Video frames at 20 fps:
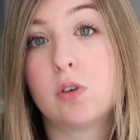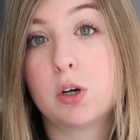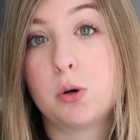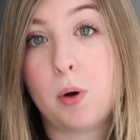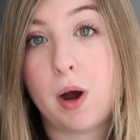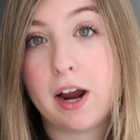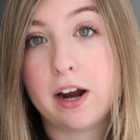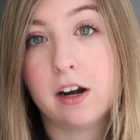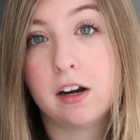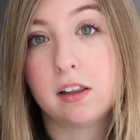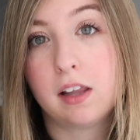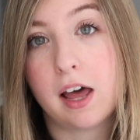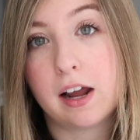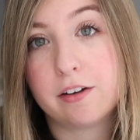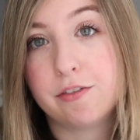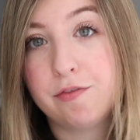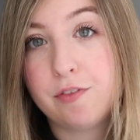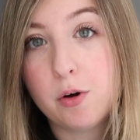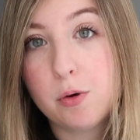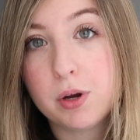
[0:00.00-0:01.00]
require a lot
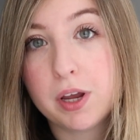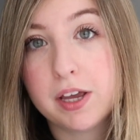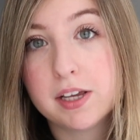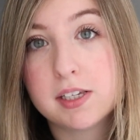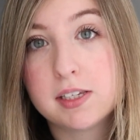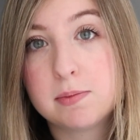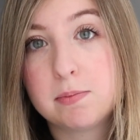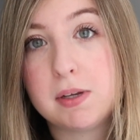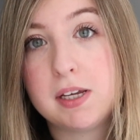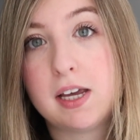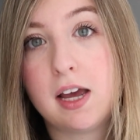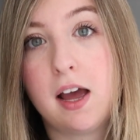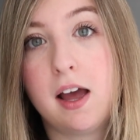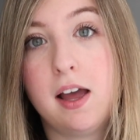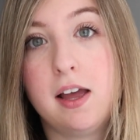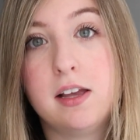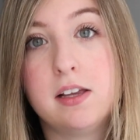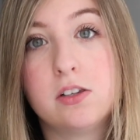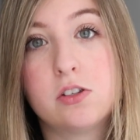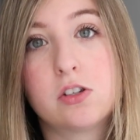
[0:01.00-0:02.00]
of focus
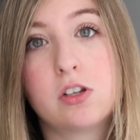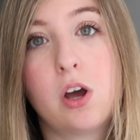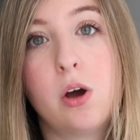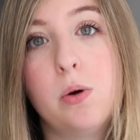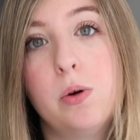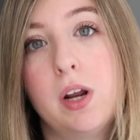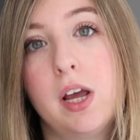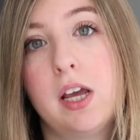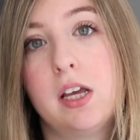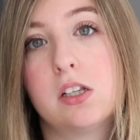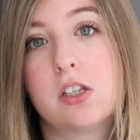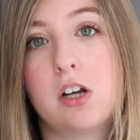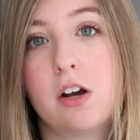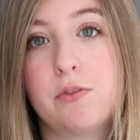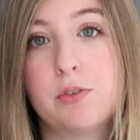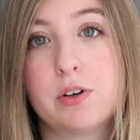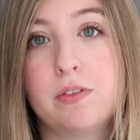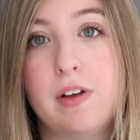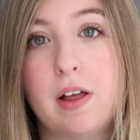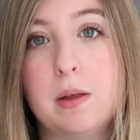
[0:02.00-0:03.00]
because coding and
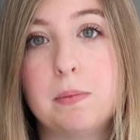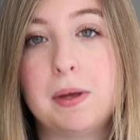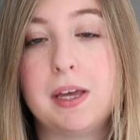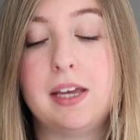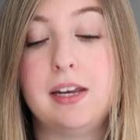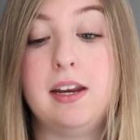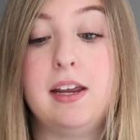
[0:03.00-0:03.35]
software development,